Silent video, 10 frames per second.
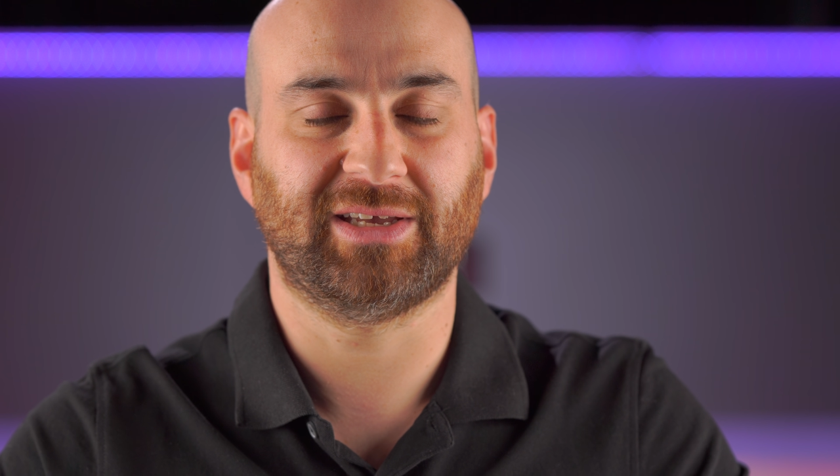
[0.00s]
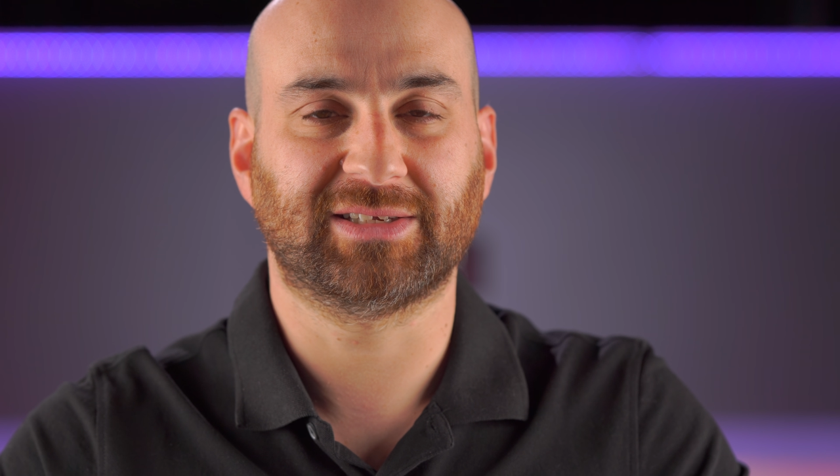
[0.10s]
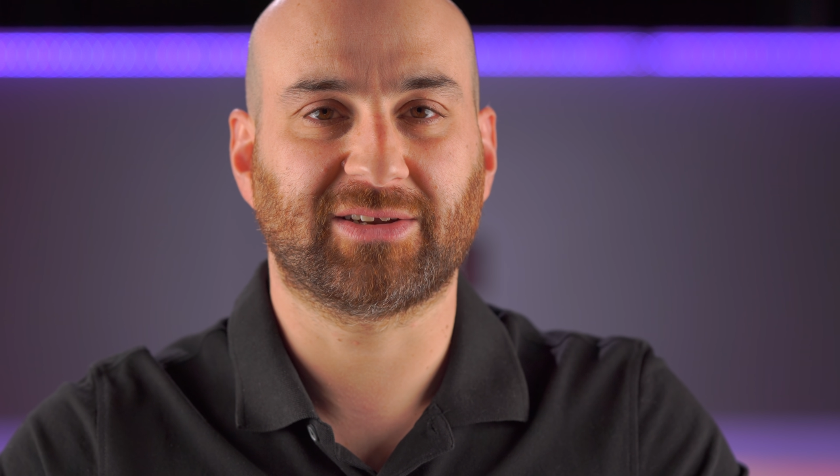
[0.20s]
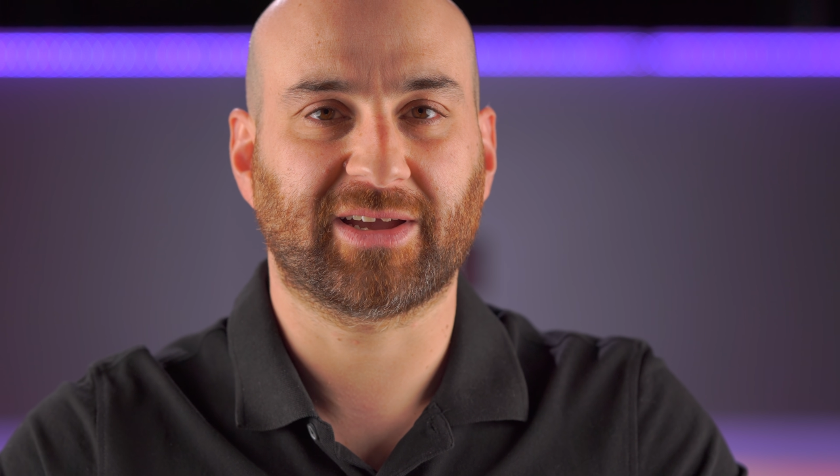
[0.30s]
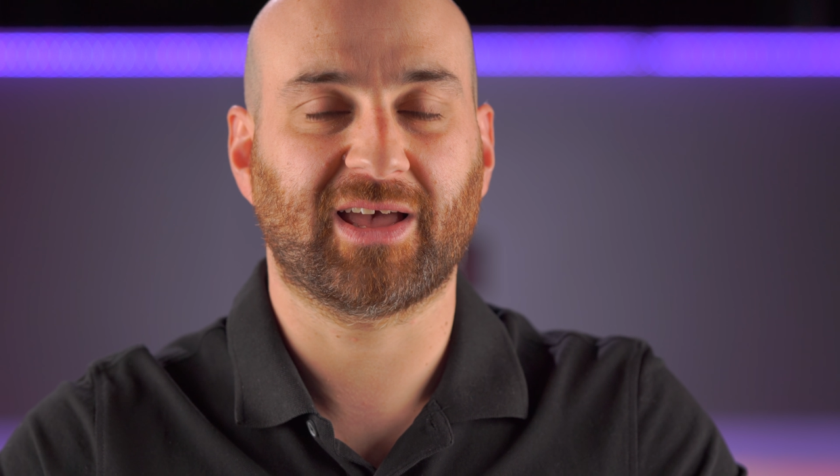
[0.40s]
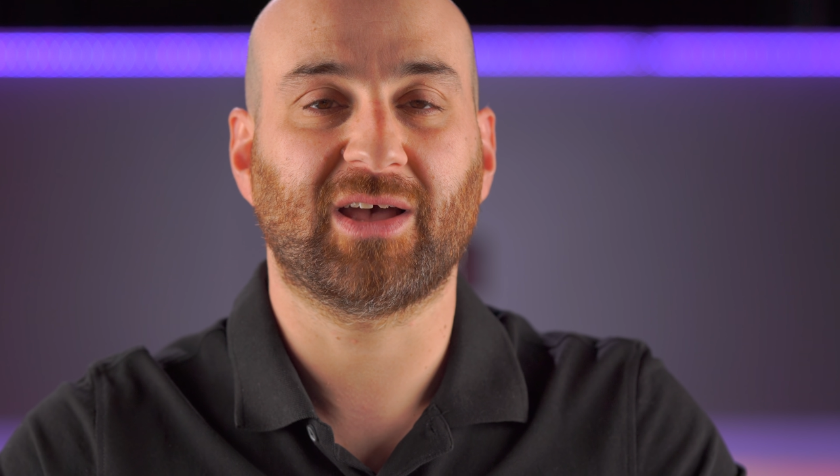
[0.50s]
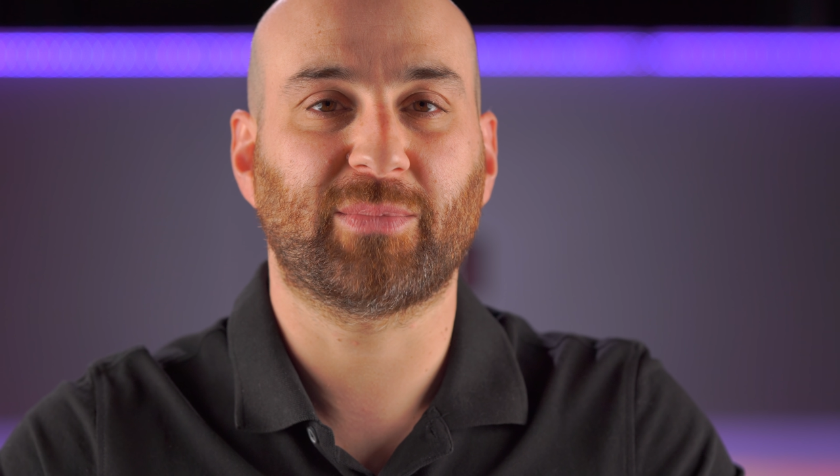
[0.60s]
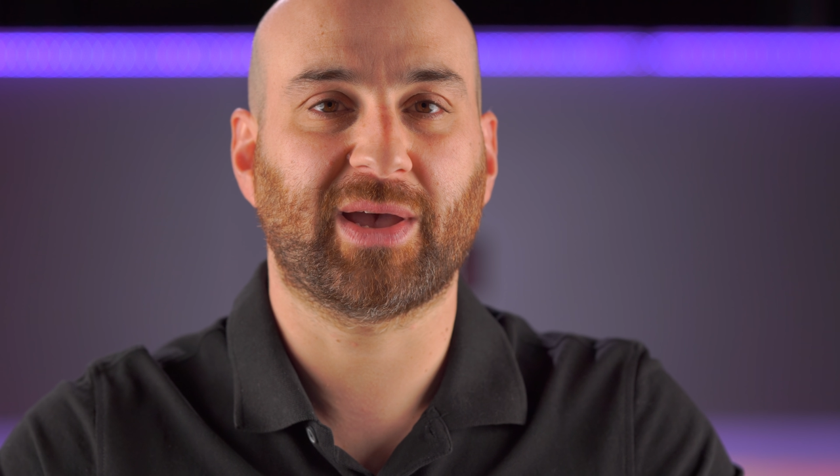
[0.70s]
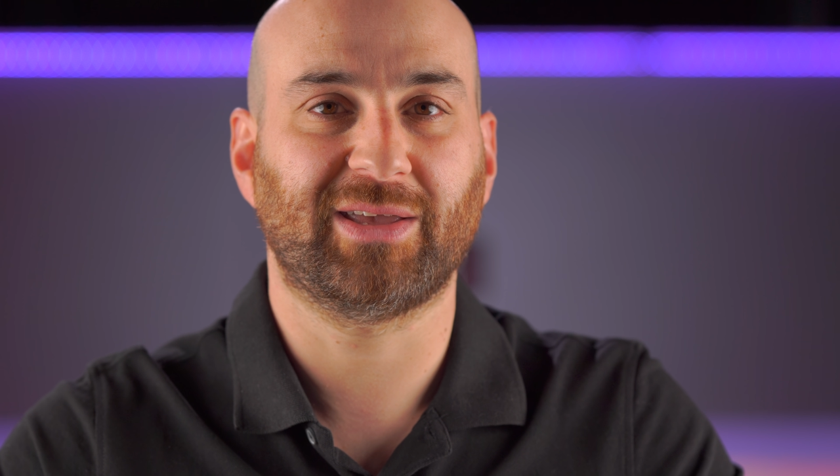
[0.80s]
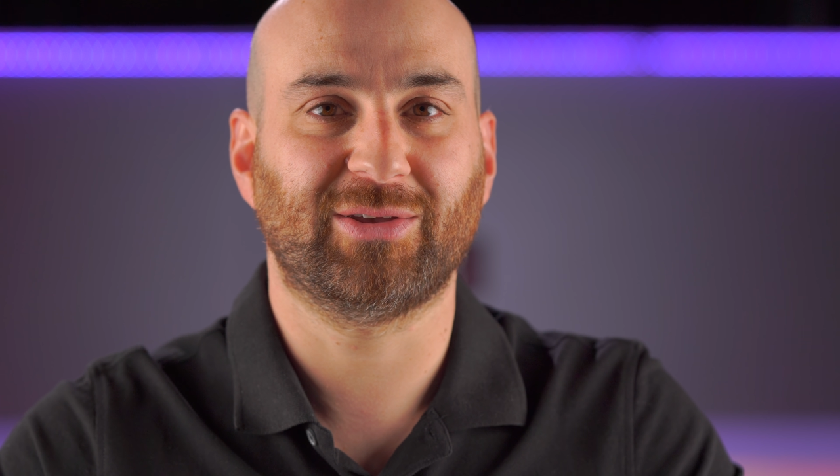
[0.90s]
he said, I
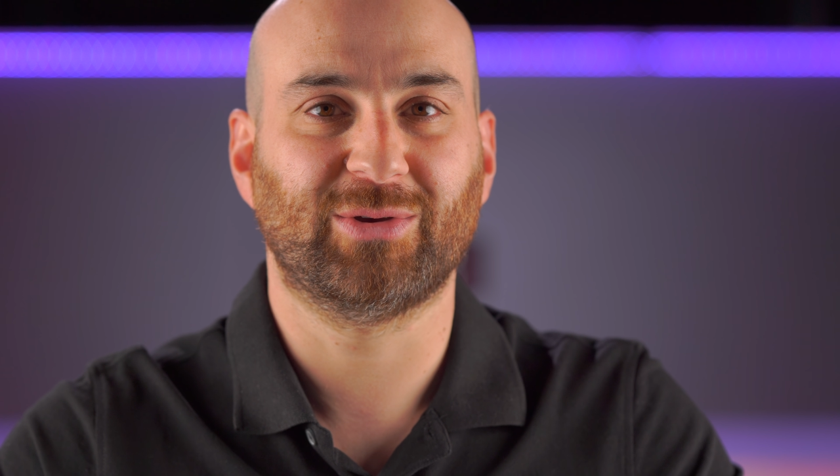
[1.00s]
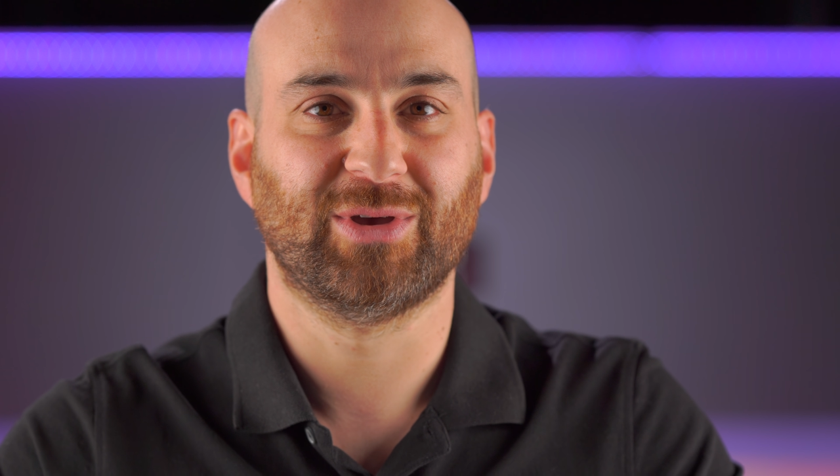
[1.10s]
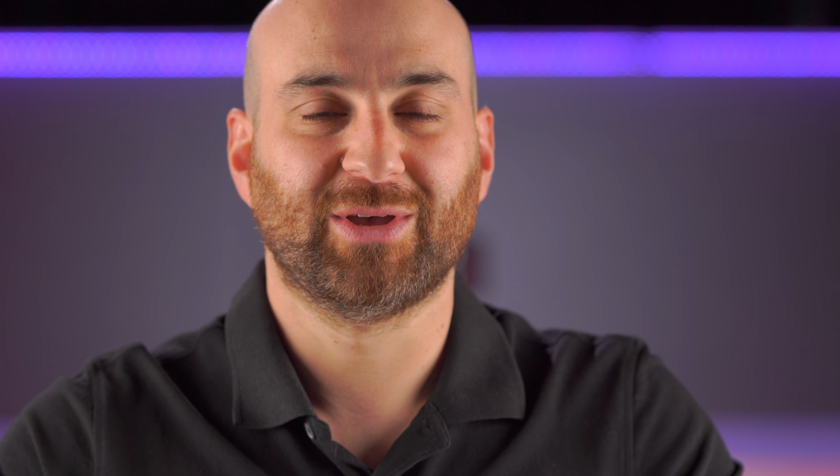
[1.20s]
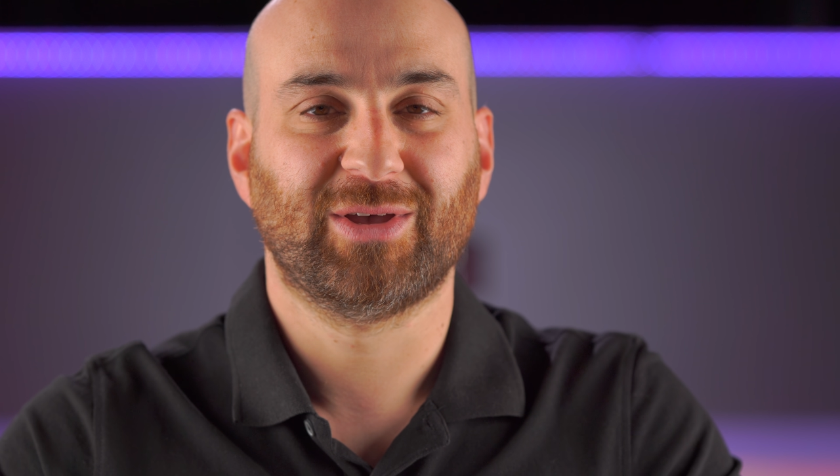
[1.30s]
can't pay you